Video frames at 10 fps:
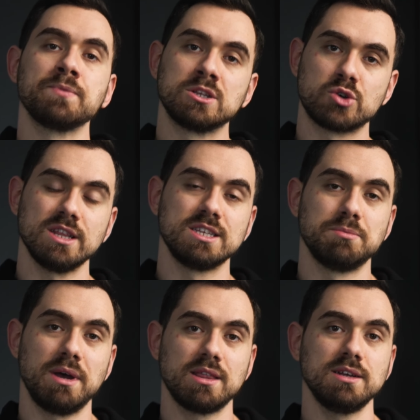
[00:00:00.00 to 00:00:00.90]
Try this
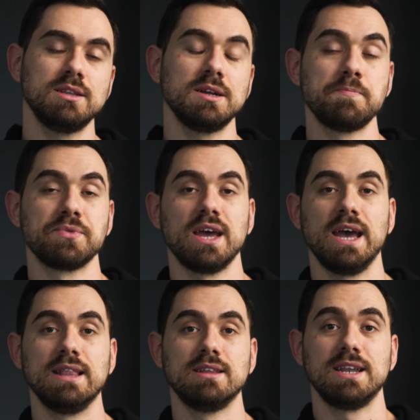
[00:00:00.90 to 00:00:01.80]
method
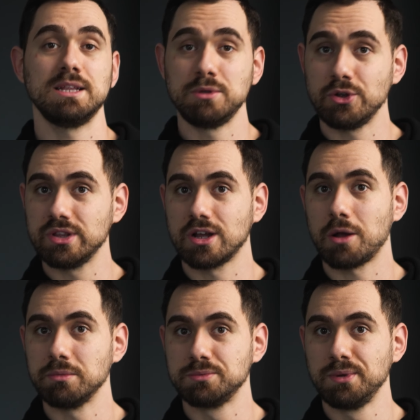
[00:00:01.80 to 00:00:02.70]
and let me know in the
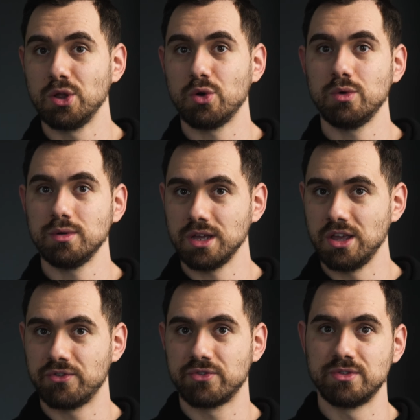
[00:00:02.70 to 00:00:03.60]
comments below
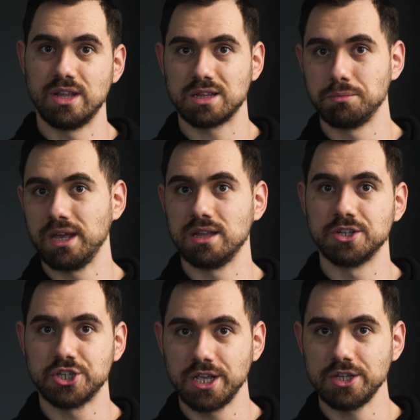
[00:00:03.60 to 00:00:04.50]
if that made a
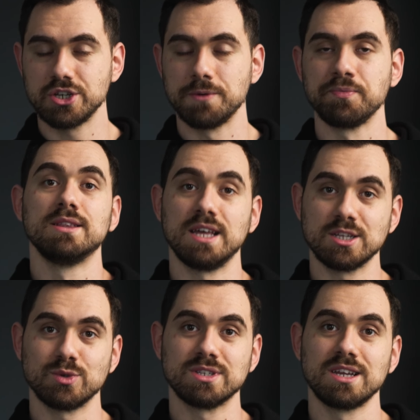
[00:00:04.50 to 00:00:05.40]
change.
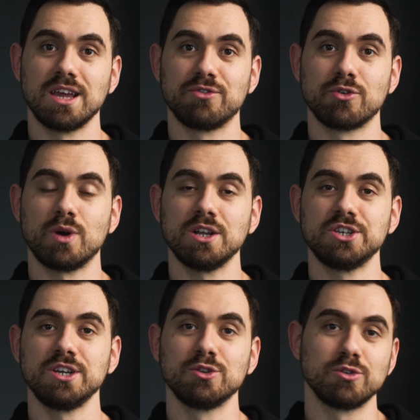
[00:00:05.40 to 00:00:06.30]
Thanks once again for
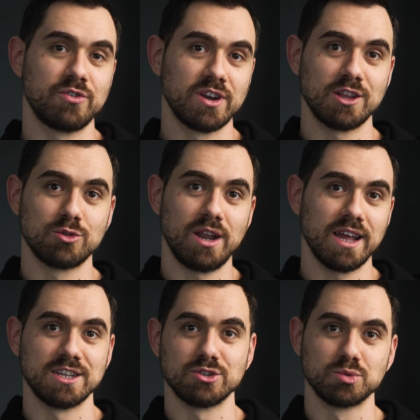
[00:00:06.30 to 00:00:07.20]
watching. Don't forget to
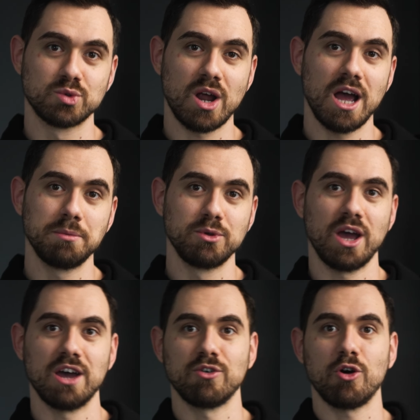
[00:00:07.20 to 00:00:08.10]
like and subscribe. We
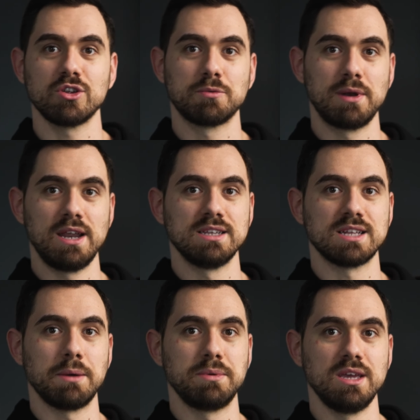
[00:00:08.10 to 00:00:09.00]
have other playlists
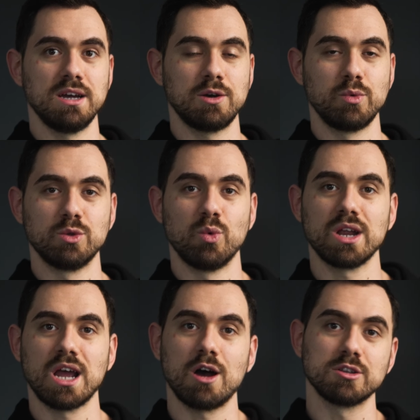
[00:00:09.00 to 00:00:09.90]
up here with
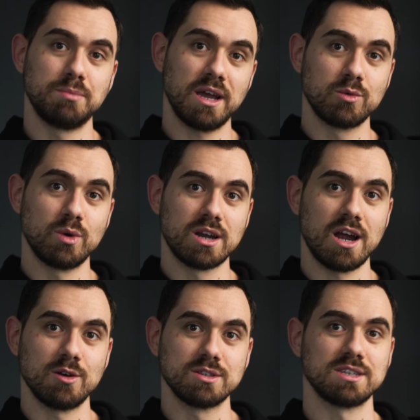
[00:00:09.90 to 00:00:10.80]
workouts, back
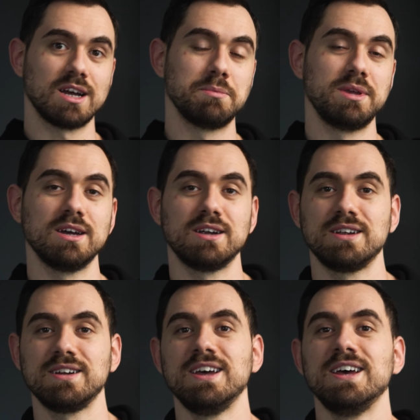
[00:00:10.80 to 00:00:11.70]
workouts up here.
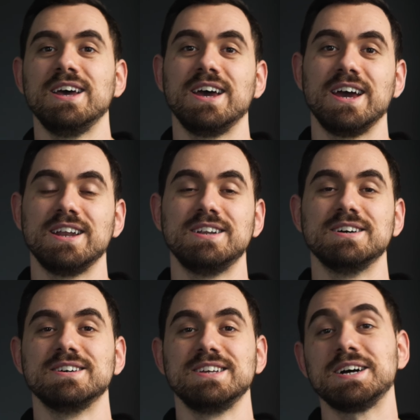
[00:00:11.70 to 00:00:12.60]
And
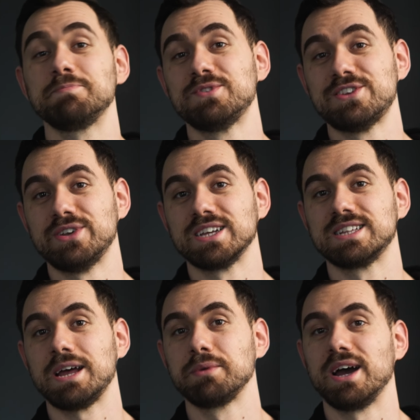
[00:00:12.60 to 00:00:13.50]
yeah, see you next
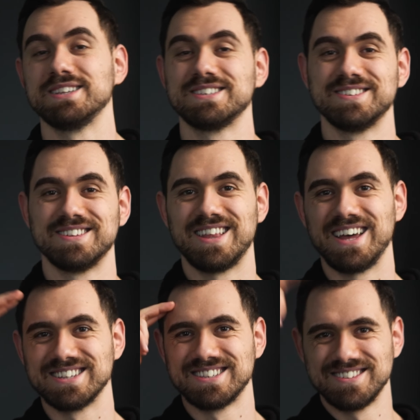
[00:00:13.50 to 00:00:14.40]
time, guys.
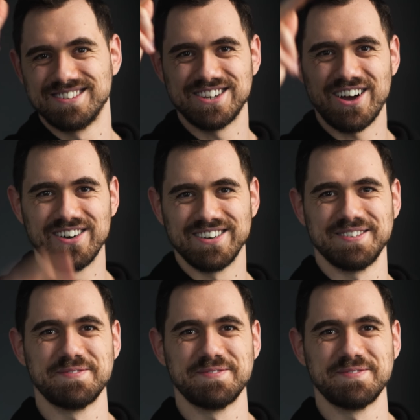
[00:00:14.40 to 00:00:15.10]
Thanks. Ciao.